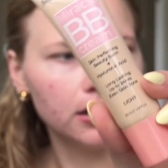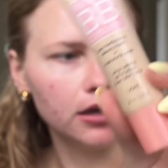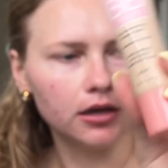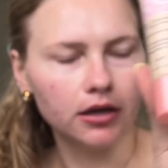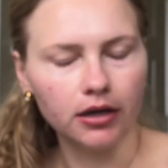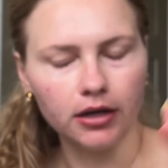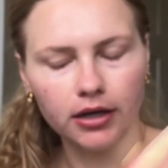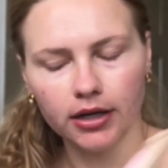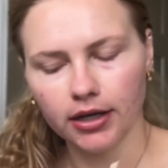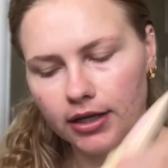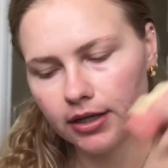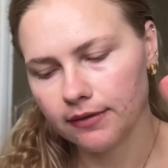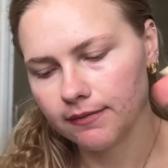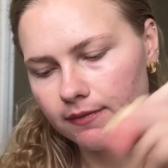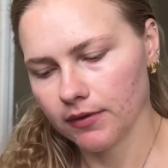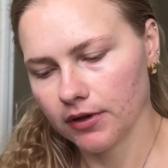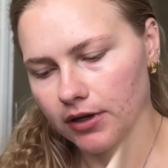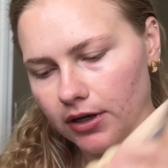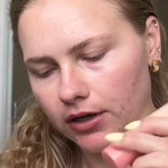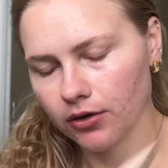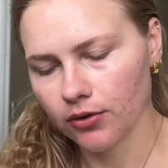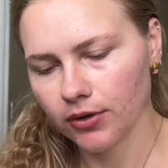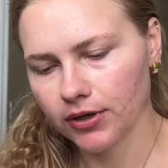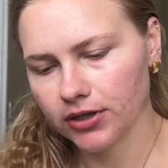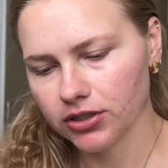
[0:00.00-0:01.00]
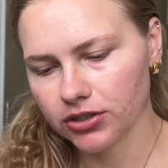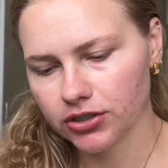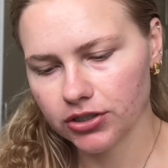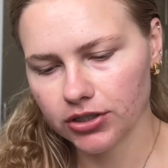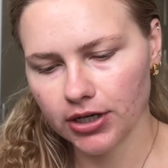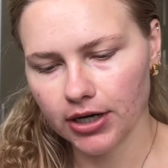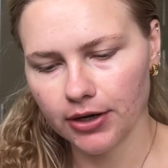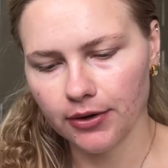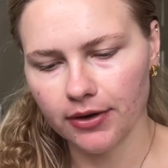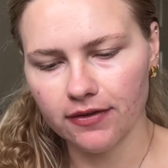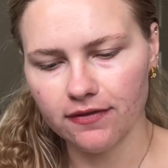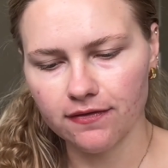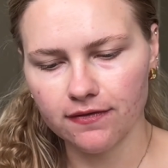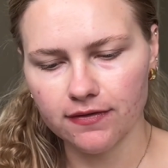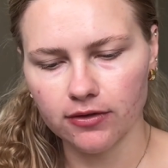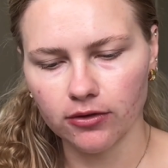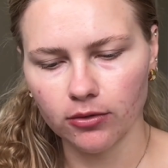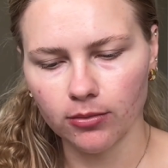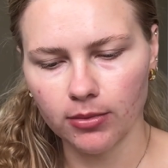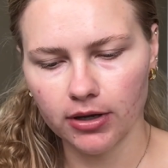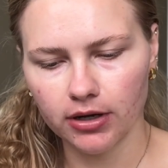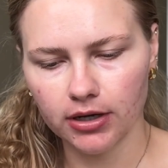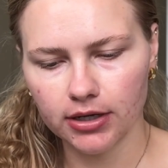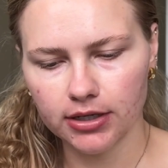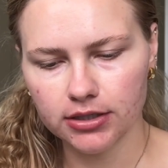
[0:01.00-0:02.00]
I'm not quite sure how I feel
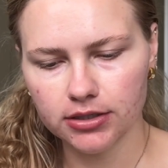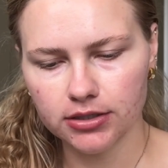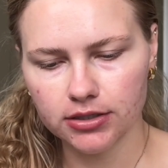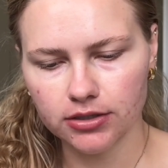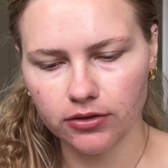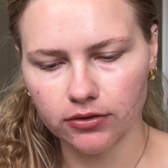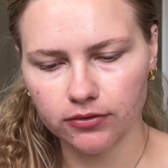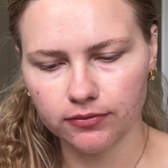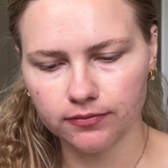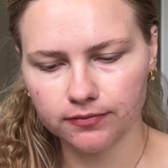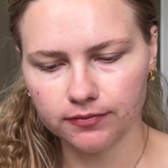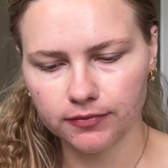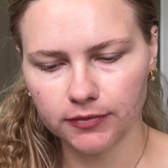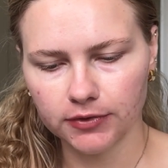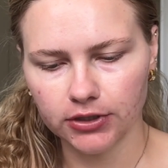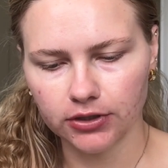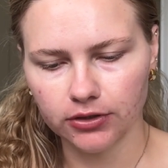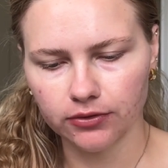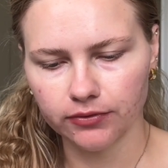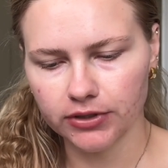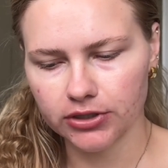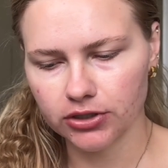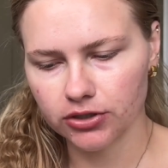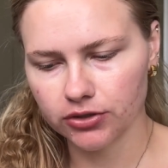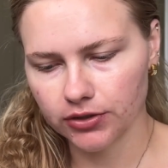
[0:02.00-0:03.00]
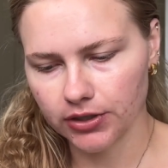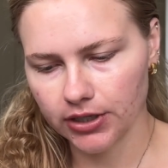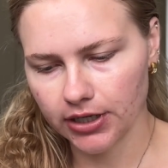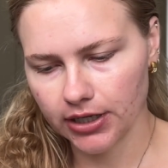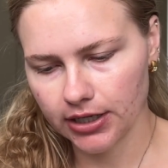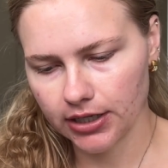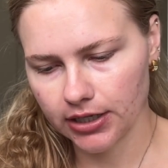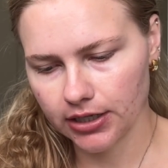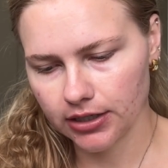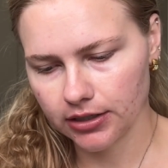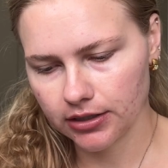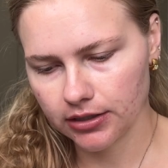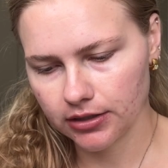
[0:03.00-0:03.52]
about it, so I'm gonna retry it.